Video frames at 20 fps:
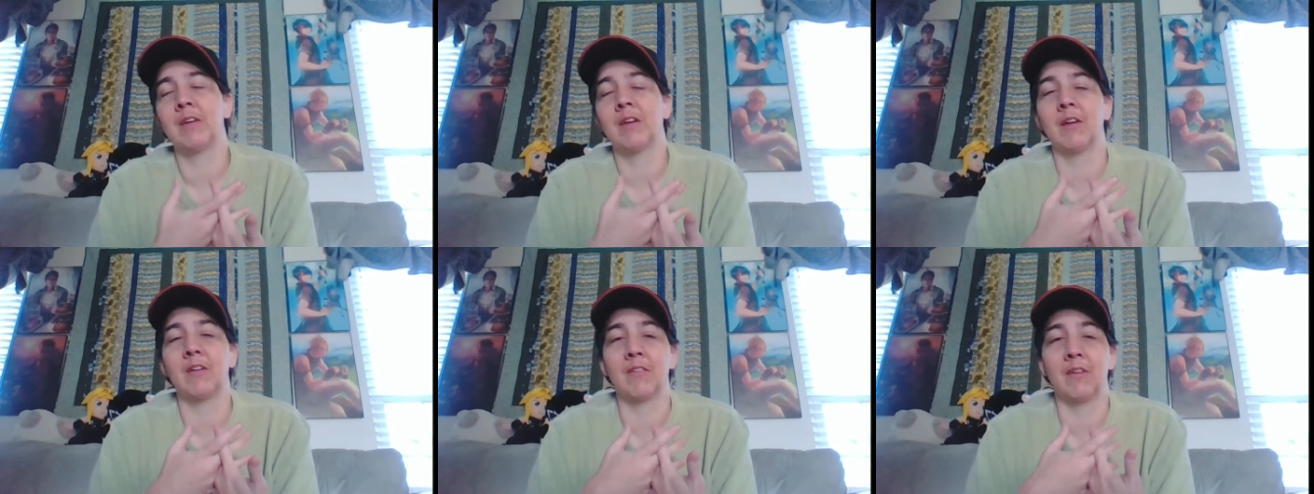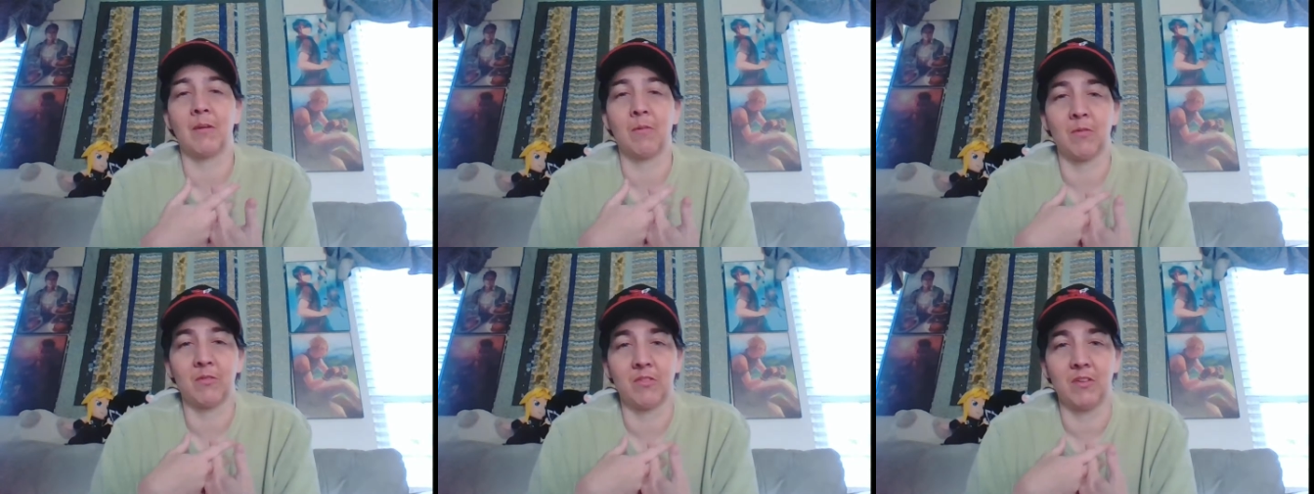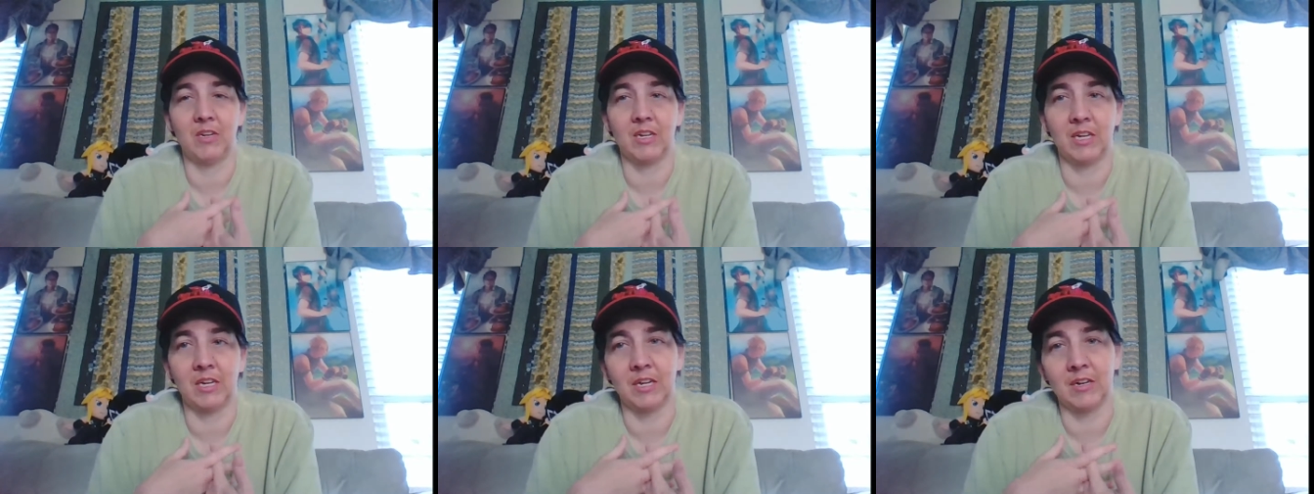because they were
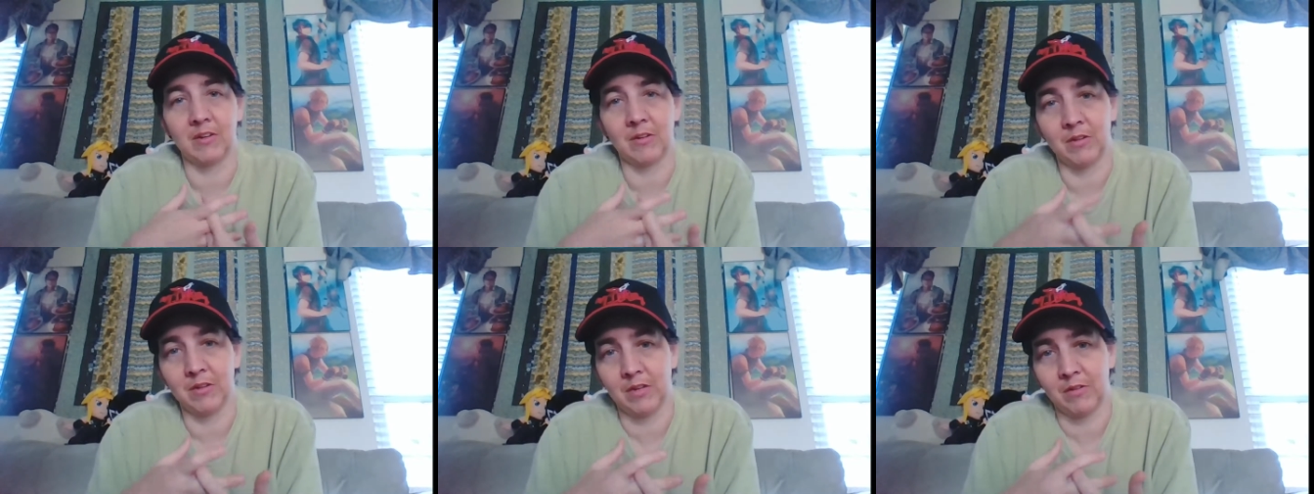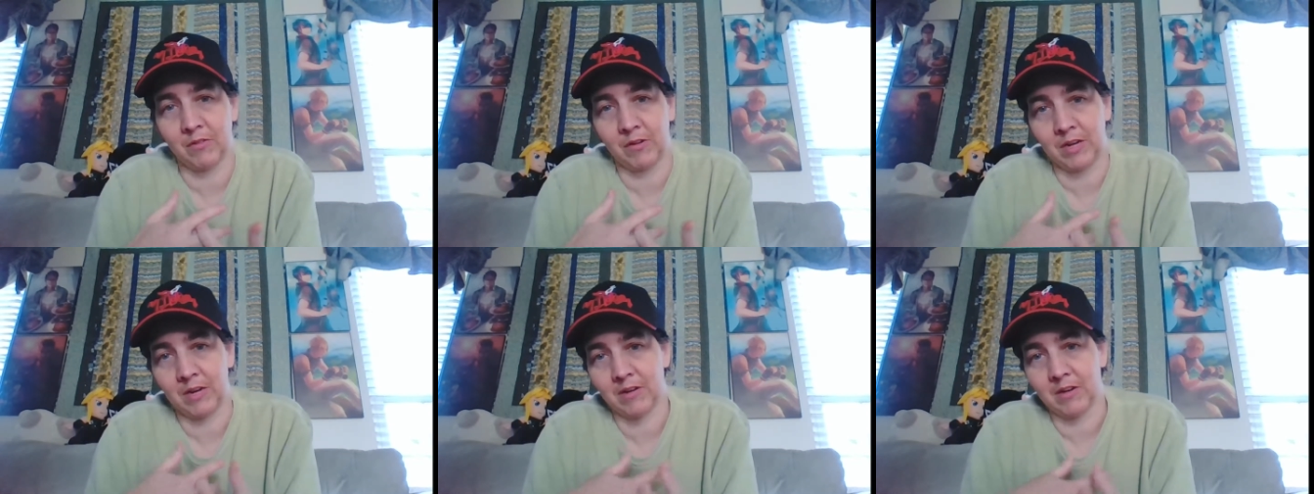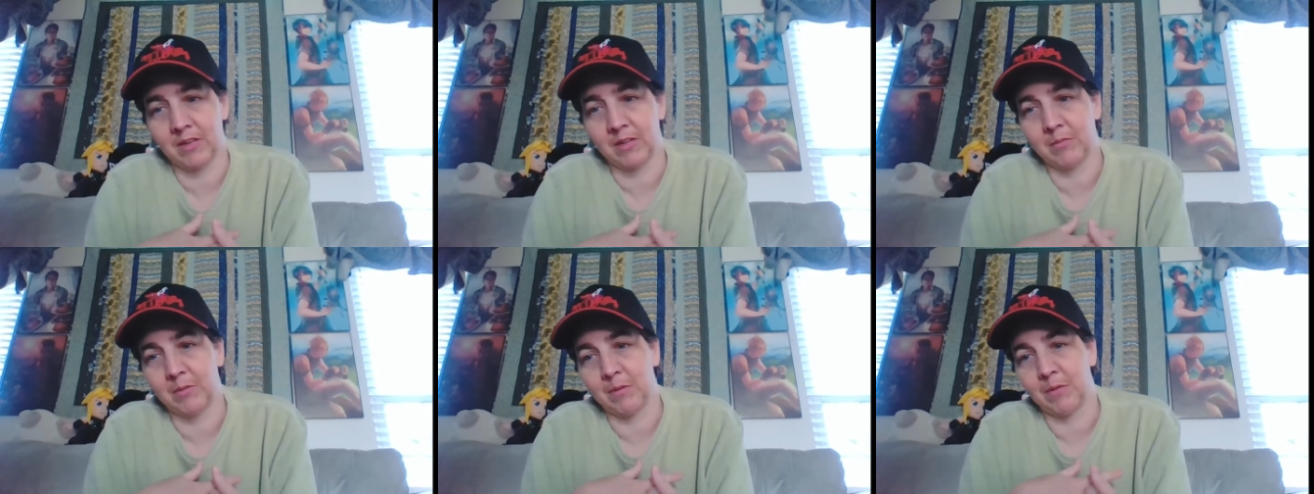sitting in a totally different
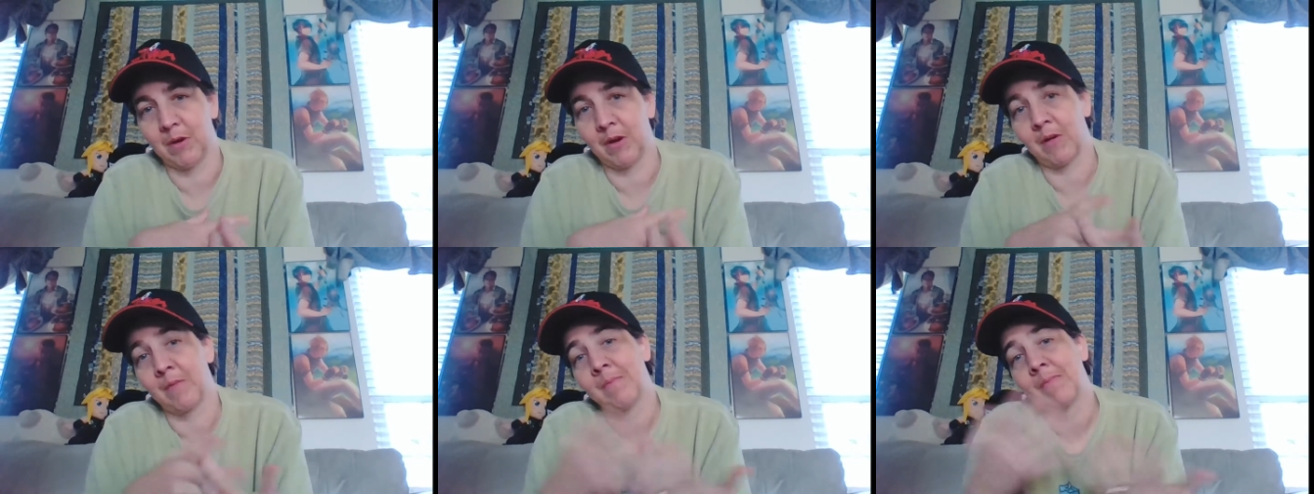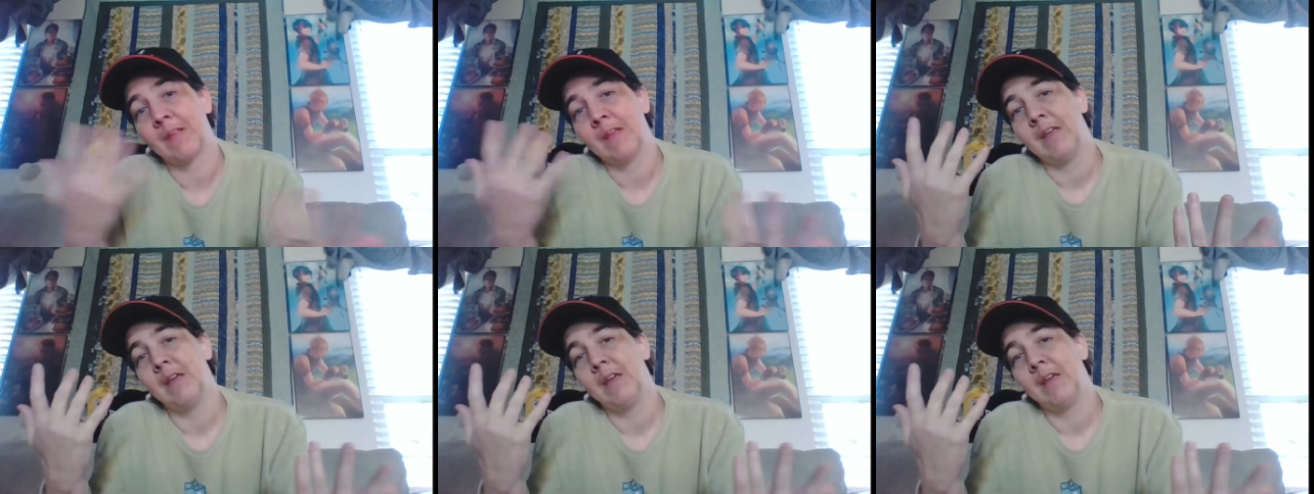area than we were,